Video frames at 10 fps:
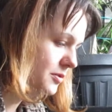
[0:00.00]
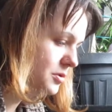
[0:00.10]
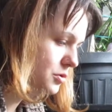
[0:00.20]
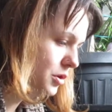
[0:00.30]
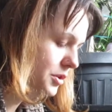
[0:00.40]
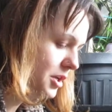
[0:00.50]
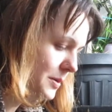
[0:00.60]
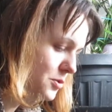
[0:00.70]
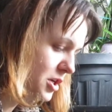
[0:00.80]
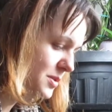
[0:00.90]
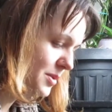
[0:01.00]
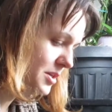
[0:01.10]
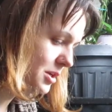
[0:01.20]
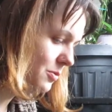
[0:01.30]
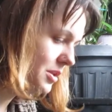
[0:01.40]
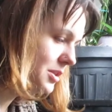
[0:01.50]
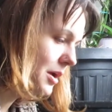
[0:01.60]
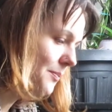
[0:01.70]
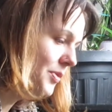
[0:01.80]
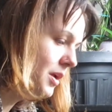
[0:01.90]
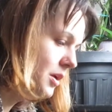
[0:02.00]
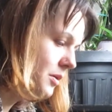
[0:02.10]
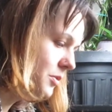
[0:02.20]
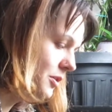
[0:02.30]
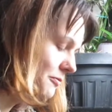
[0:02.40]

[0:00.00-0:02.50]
of soil that I'm transplanting with them, I'm going to